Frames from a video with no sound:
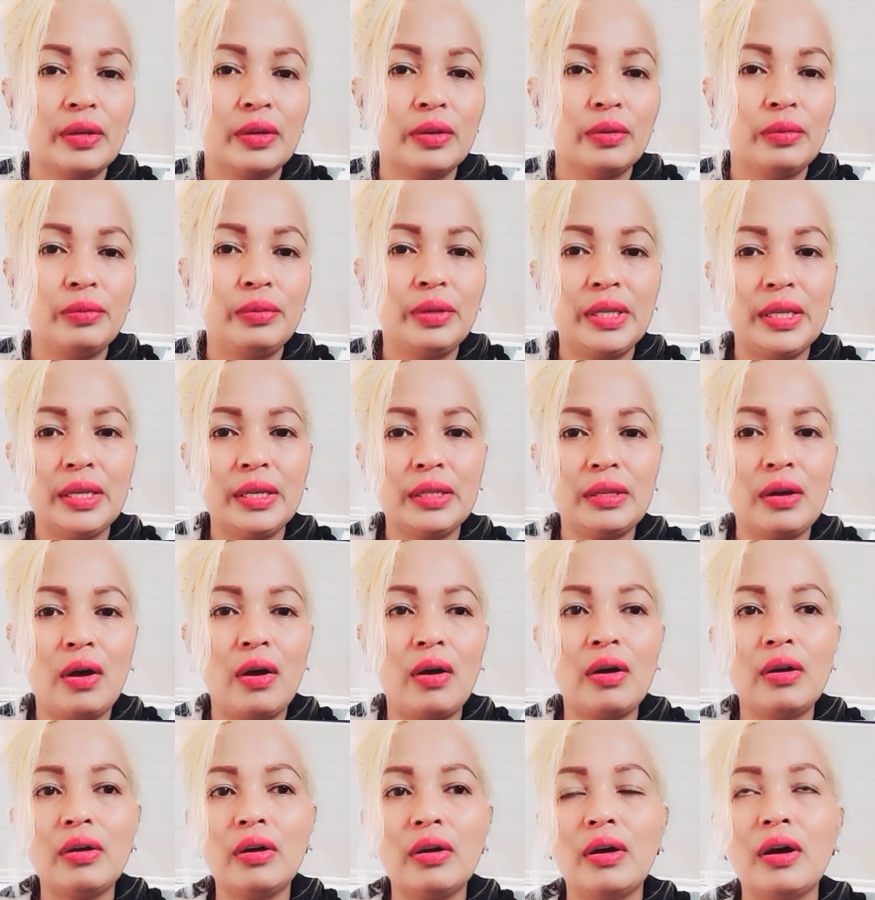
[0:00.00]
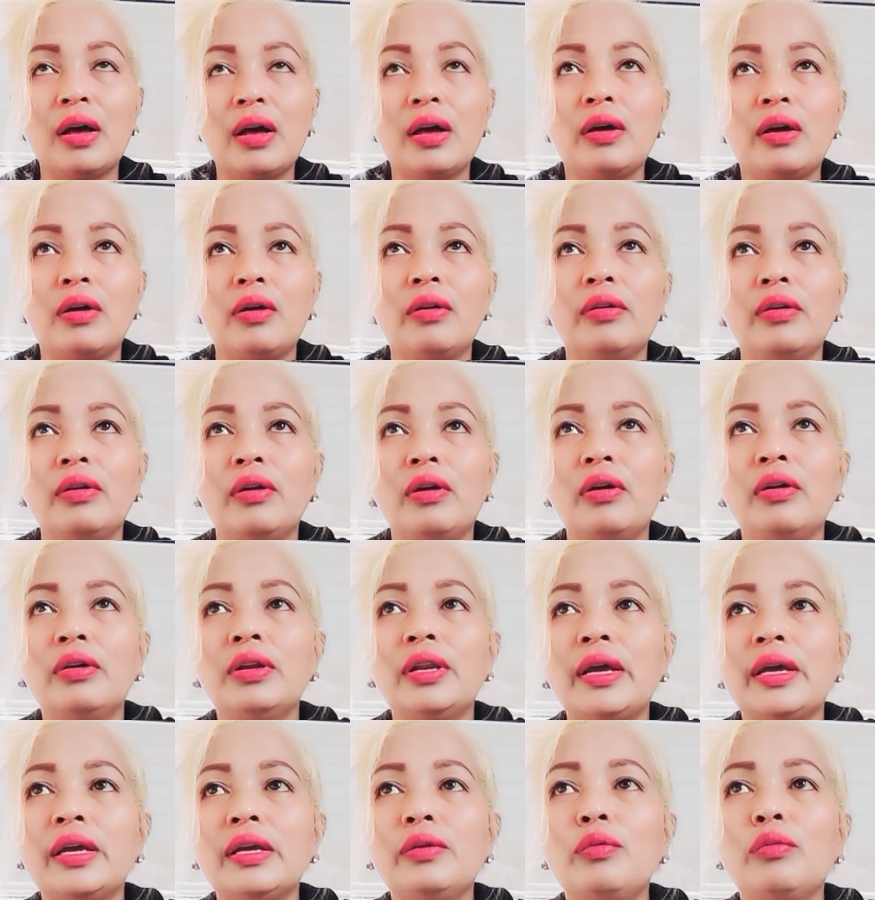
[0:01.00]
We need all
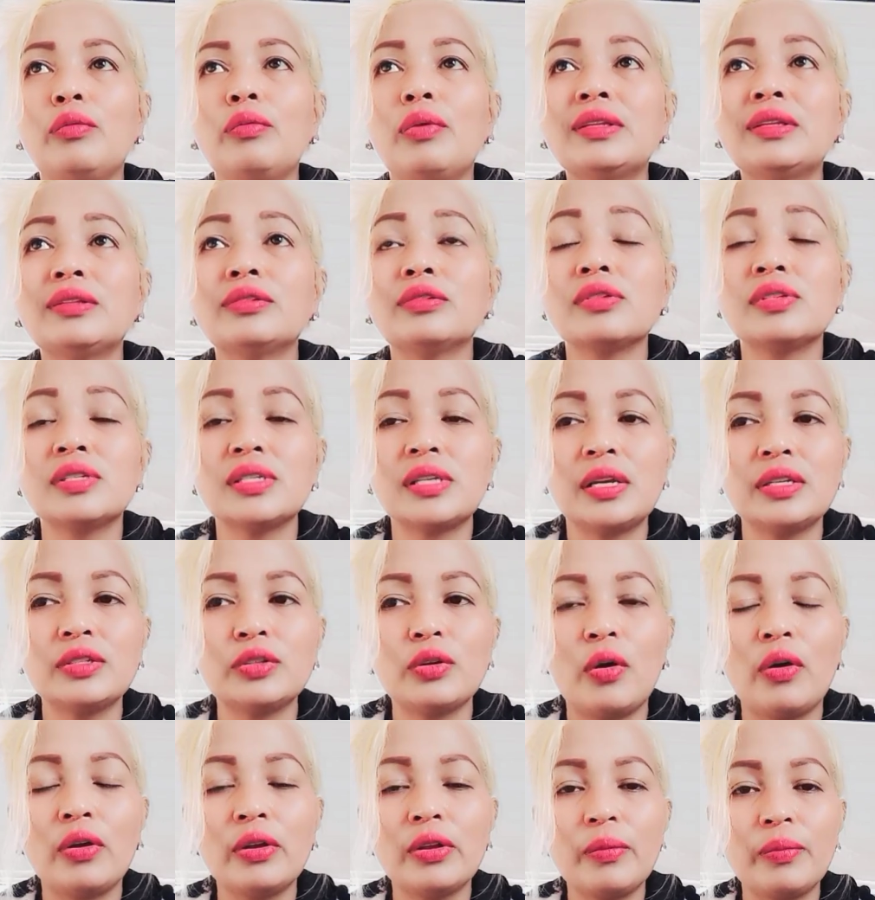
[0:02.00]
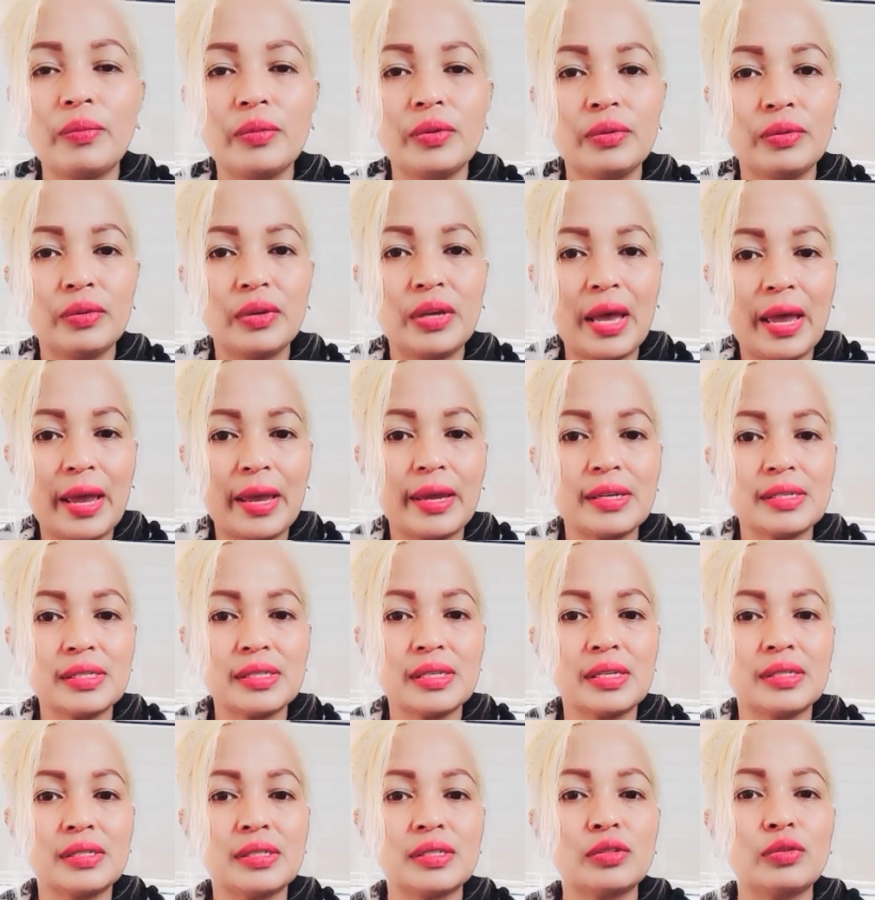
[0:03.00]
I want to say to all of you guys
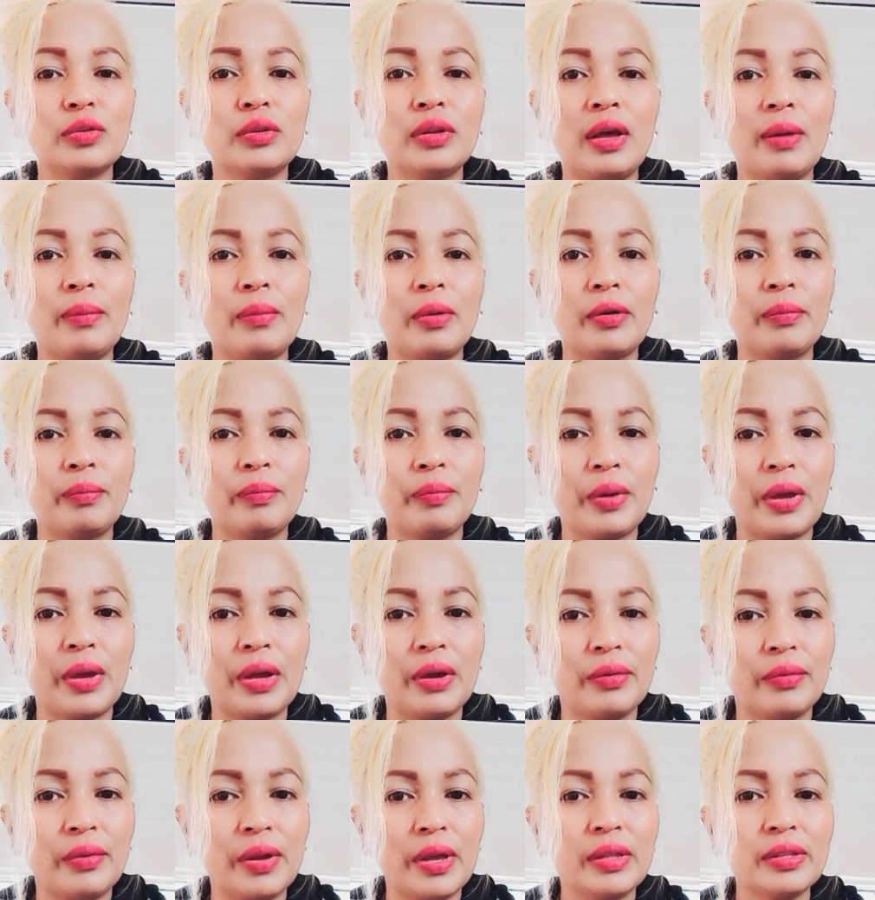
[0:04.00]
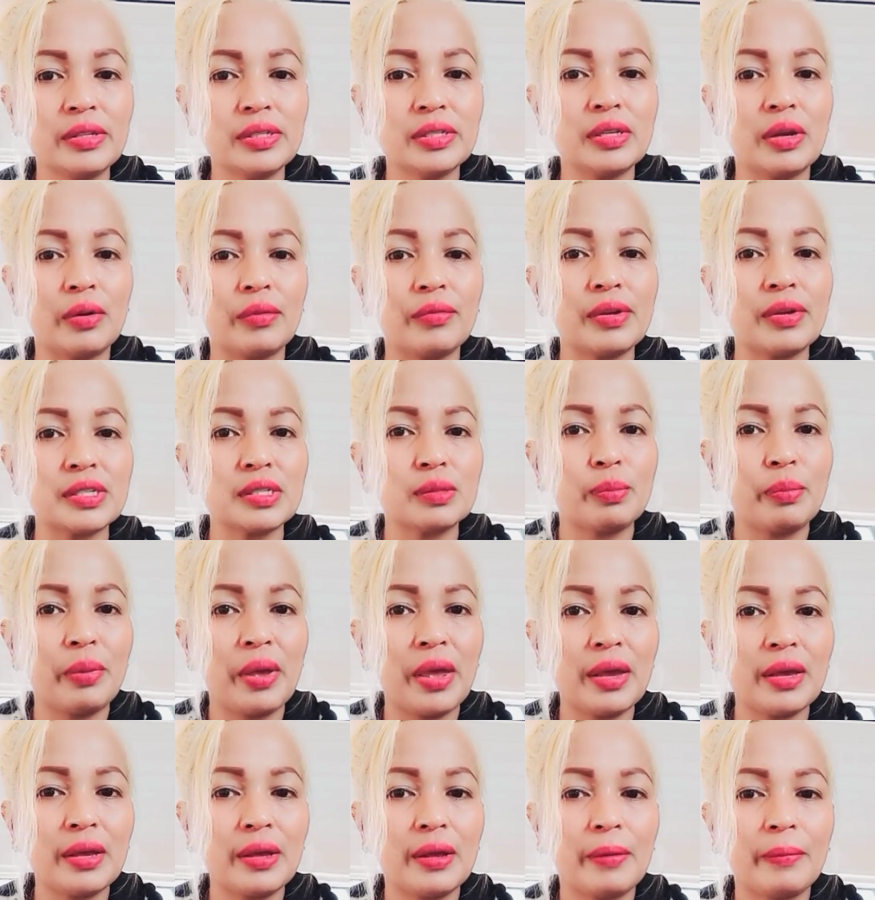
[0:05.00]
is to love our parents,
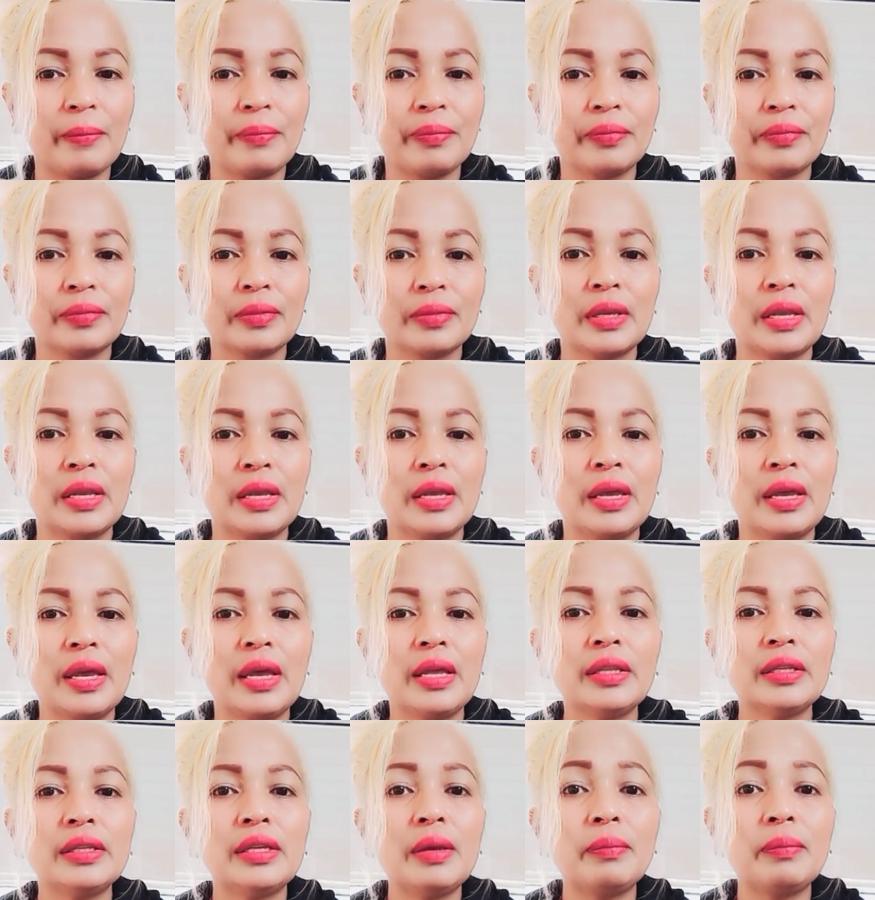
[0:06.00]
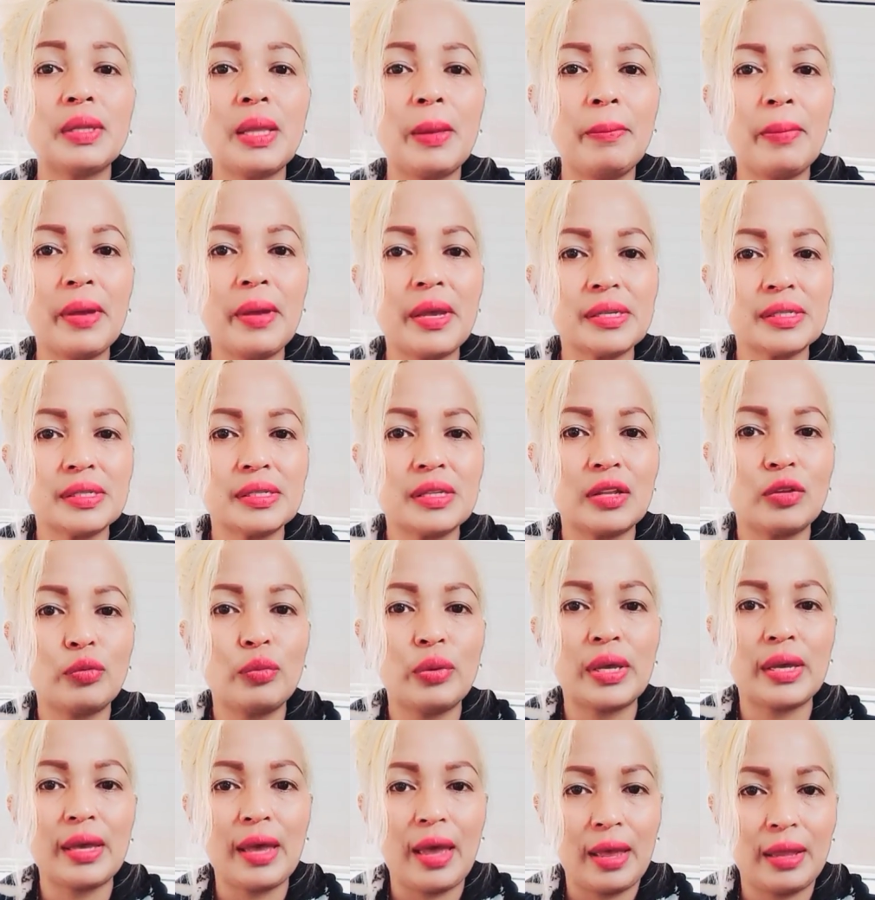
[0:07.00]
respect, and give the best that
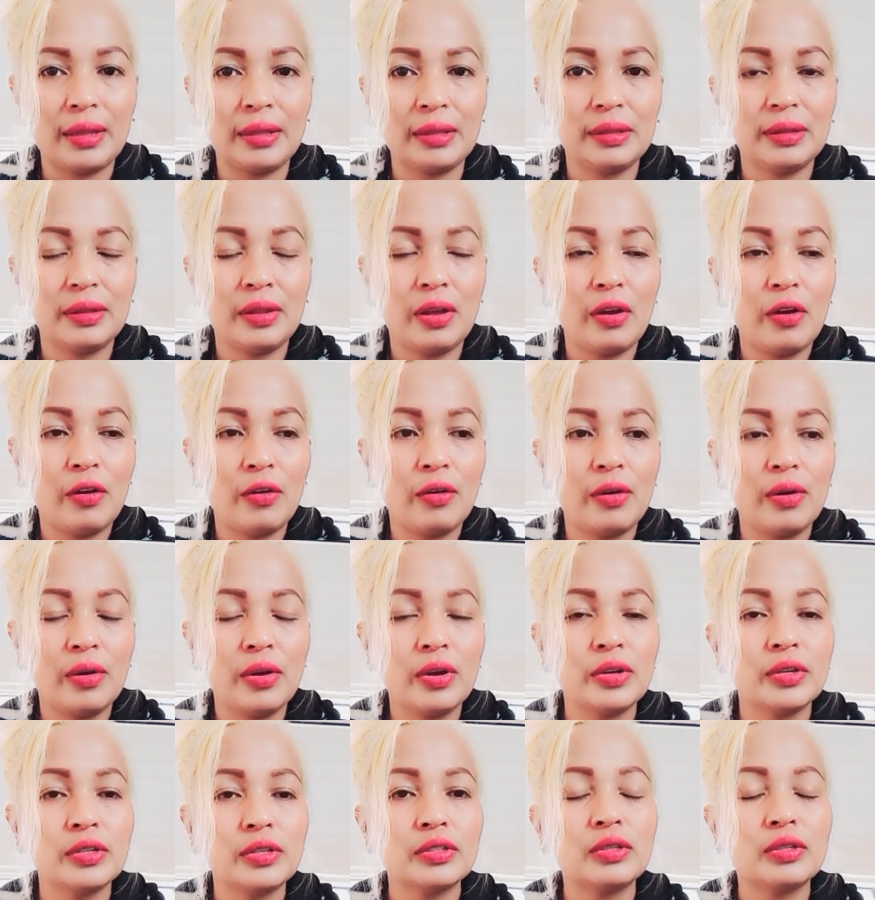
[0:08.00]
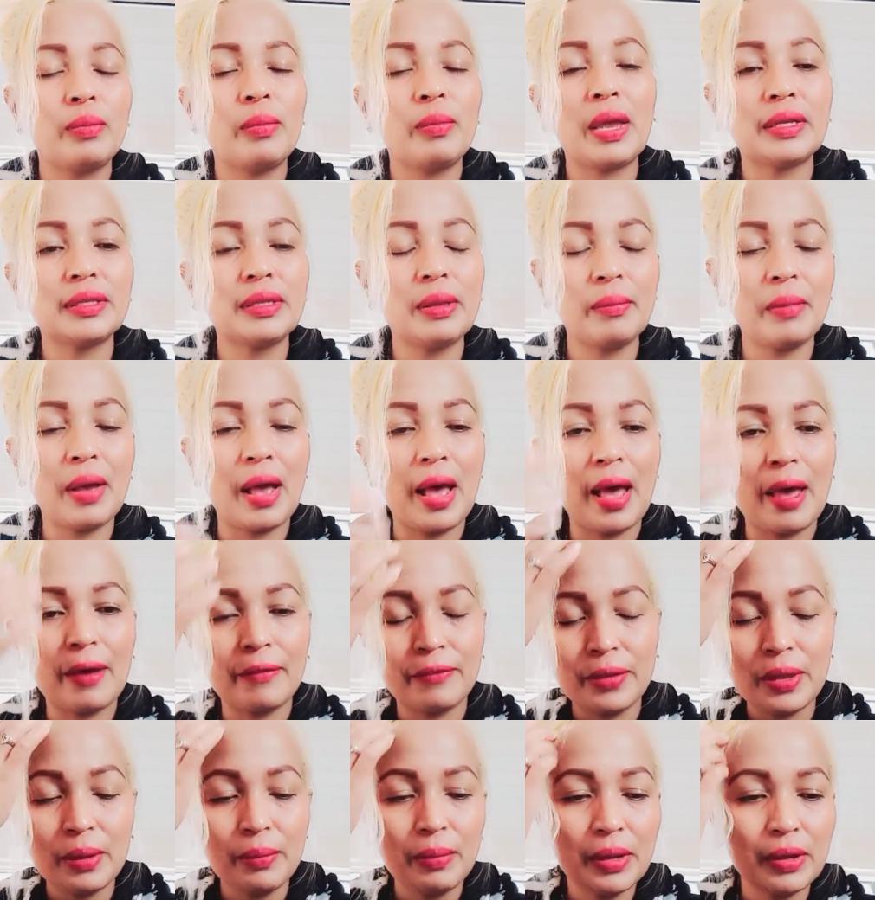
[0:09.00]
we can to make them
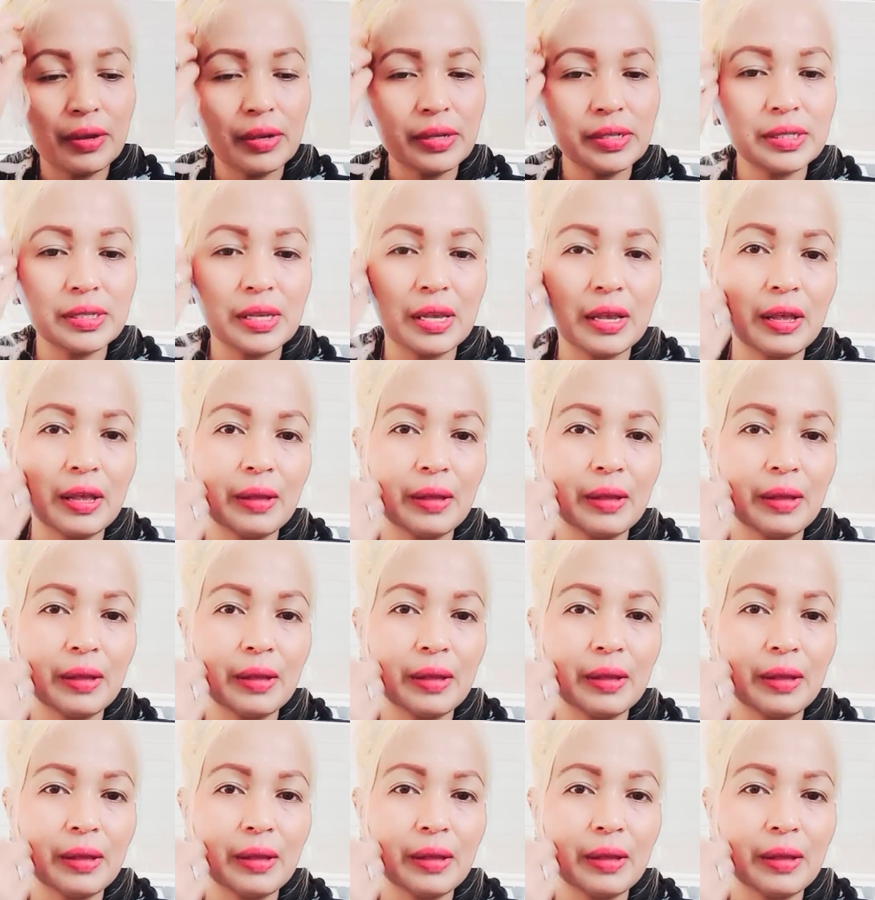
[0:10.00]
happy, because